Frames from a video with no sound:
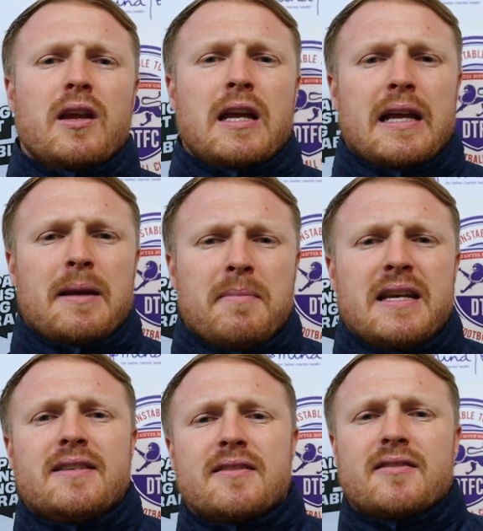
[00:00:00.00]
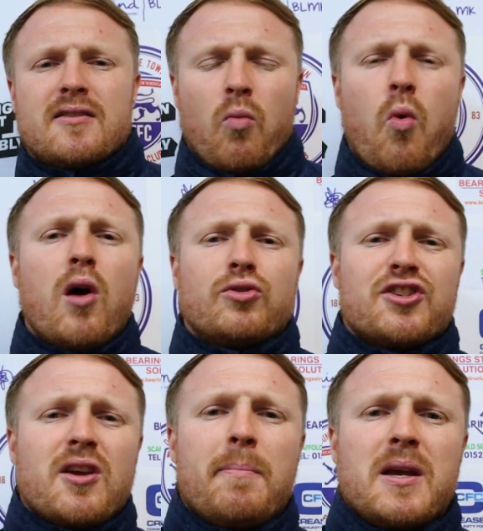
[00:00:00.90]
It, it means the world to
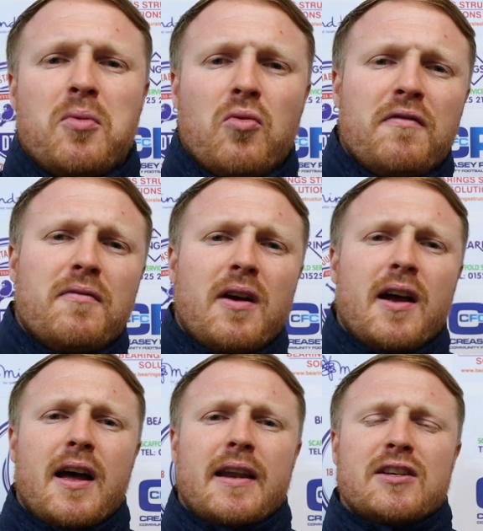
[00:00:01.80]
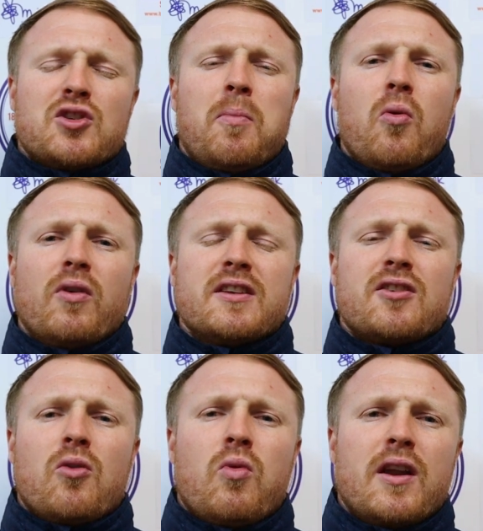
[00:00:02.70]
some people and that support is
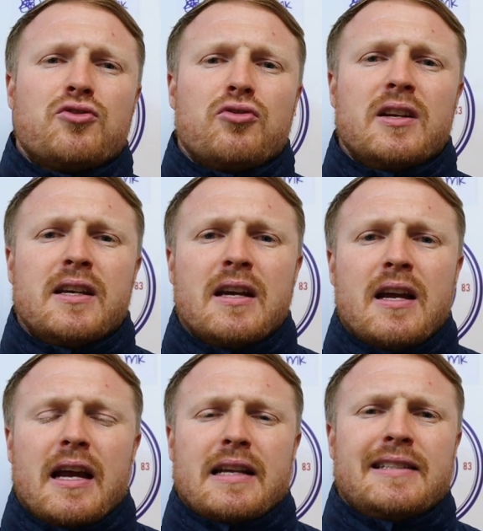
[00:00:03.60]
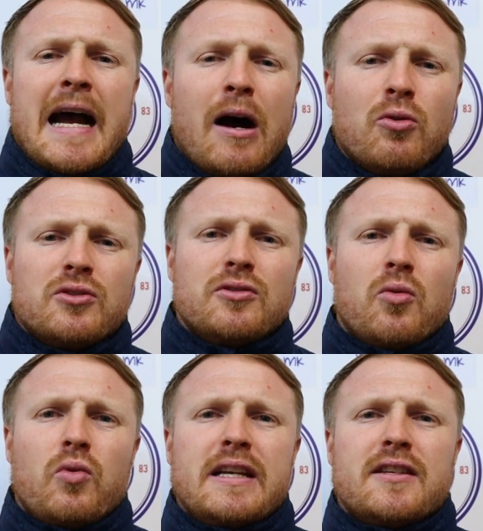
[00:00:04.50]
so well and truly endowed
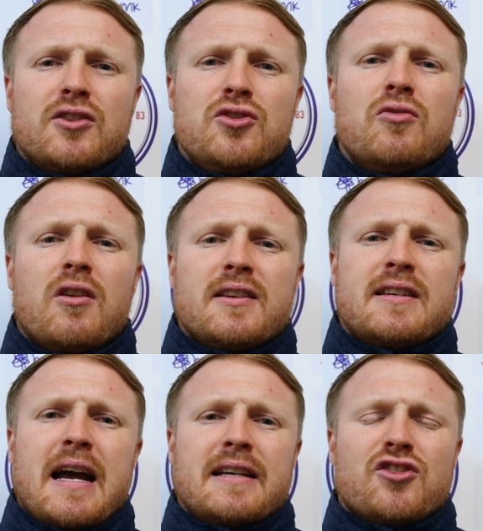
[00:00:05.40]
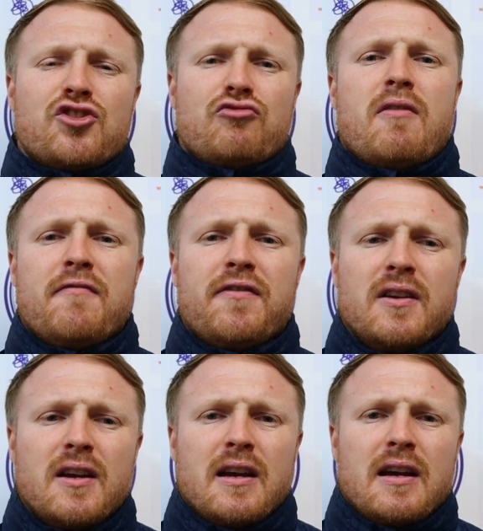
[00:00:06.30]
that we need to utilise that as a strength